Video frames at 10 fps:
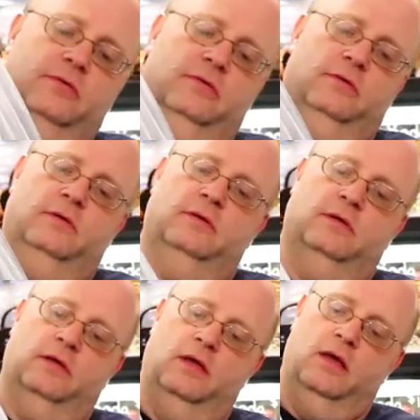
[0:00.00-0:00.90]
Okay.
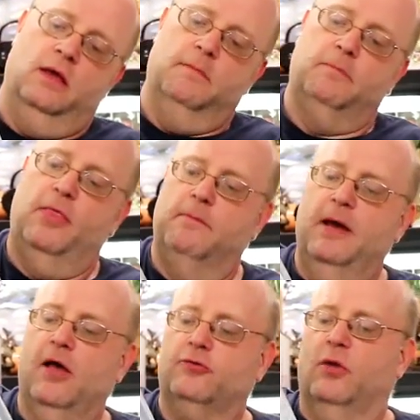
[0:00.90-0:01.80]
But the
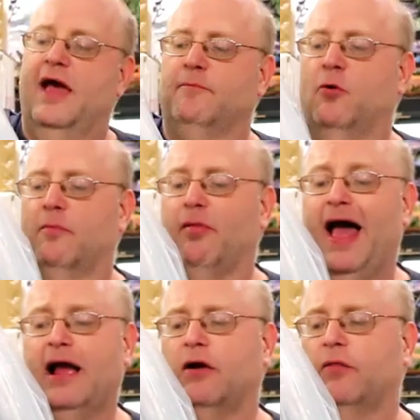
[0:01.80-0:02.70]
males will have more
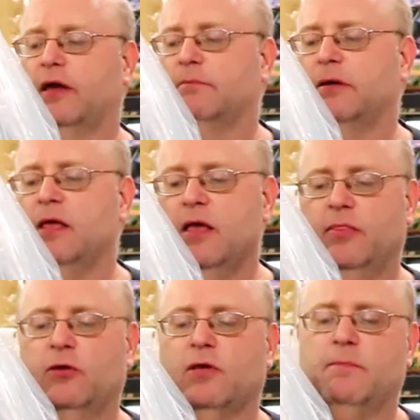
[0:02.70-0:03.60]
black on them, but
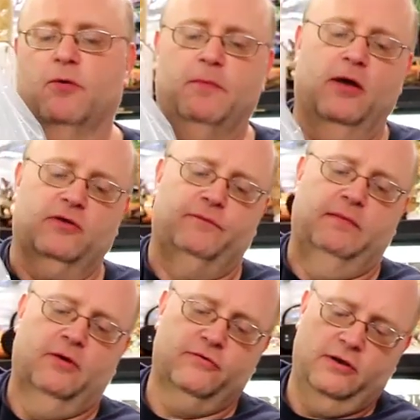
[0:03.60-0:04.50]
these will have both males and
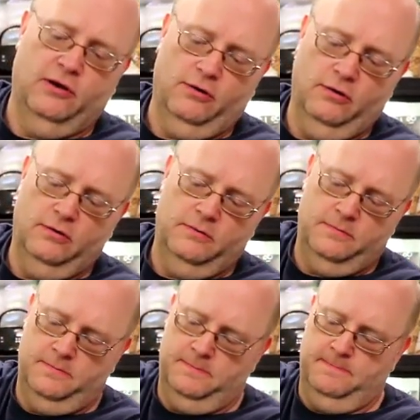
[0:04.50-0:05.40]
females in here.
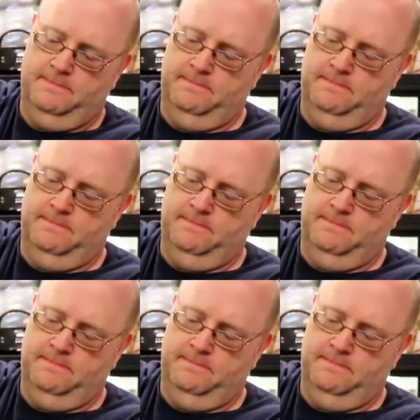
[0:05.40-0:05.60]
Okay.